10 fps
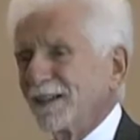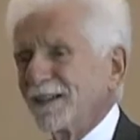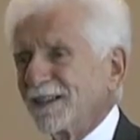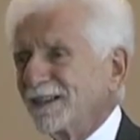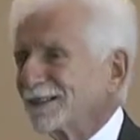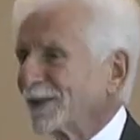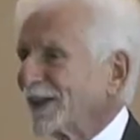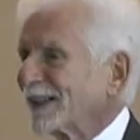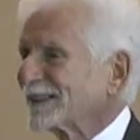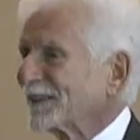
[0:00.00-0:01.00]
uh, and so
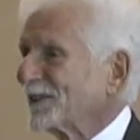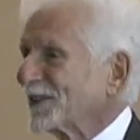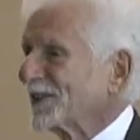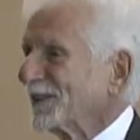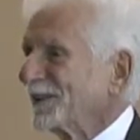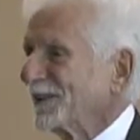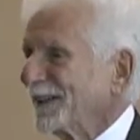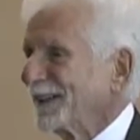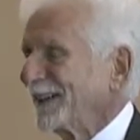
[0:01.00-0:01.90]
that's the vision